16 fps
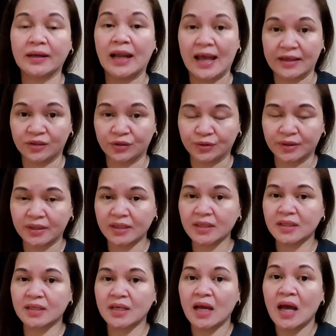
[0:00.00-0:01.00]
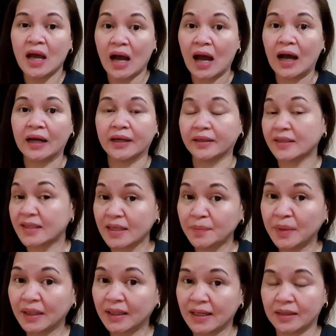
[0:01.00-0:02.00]
letters,
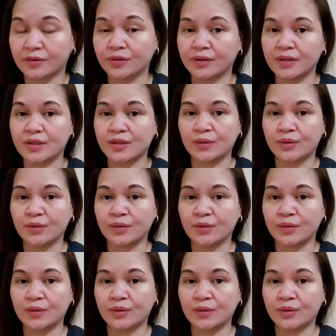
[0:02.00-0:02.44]
receiving letters,